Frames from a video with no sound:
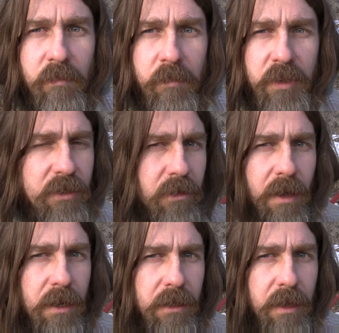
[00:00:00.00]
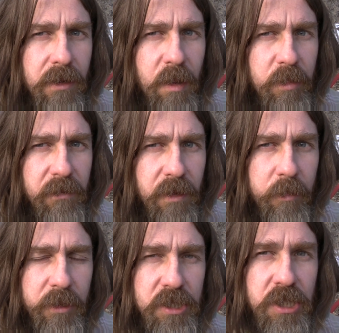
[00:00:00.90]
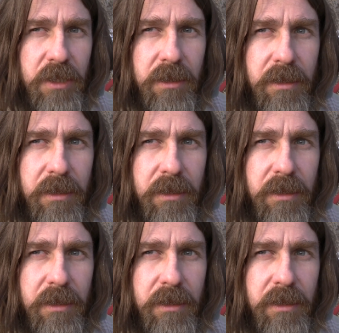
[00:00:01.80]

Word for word: but they're not allowed up, and if I bullshit,